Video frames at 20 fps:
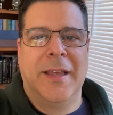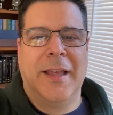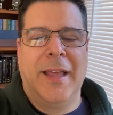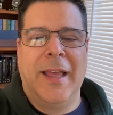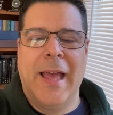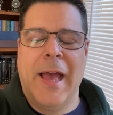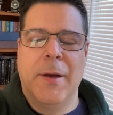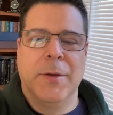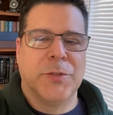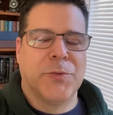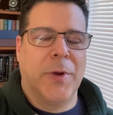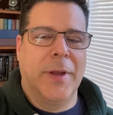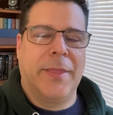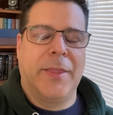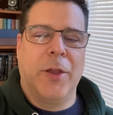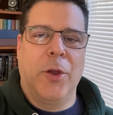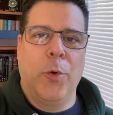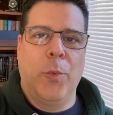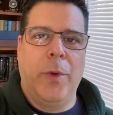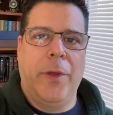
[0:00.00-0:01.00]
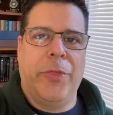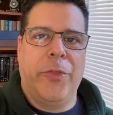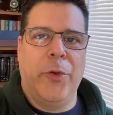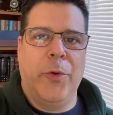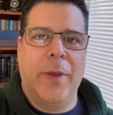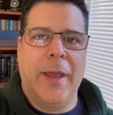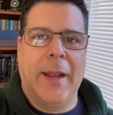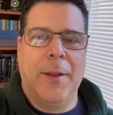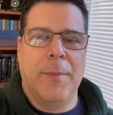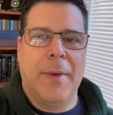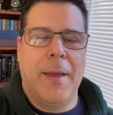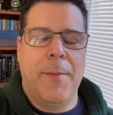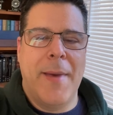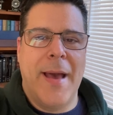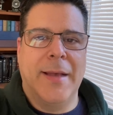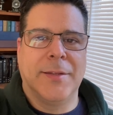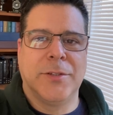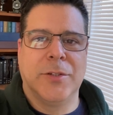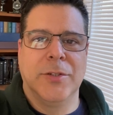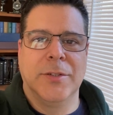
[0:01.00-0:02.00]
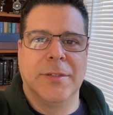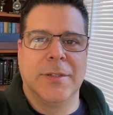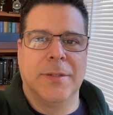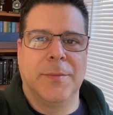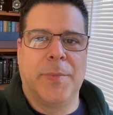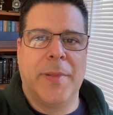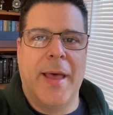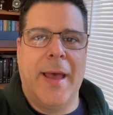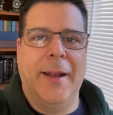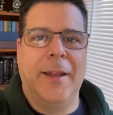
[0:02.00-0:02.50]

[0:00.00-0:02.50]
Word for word: I was right there with you getting my master's in applied